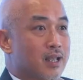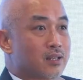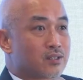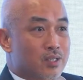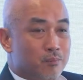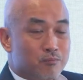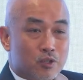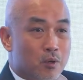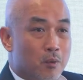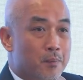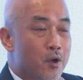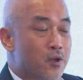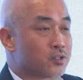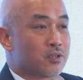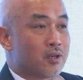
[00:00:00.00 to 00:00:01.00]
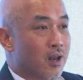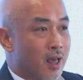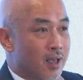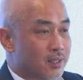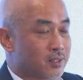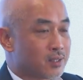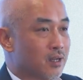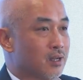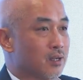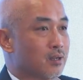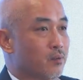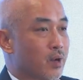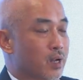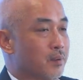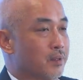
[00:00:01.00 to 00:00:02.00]
get some personalized
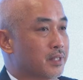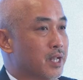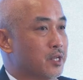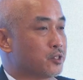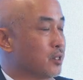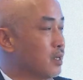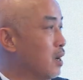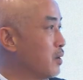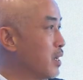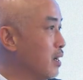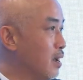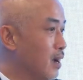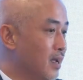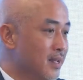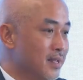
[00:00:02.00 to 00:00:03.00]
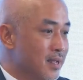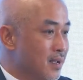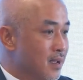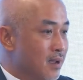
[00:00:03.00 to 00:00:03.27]
recommendation? How can I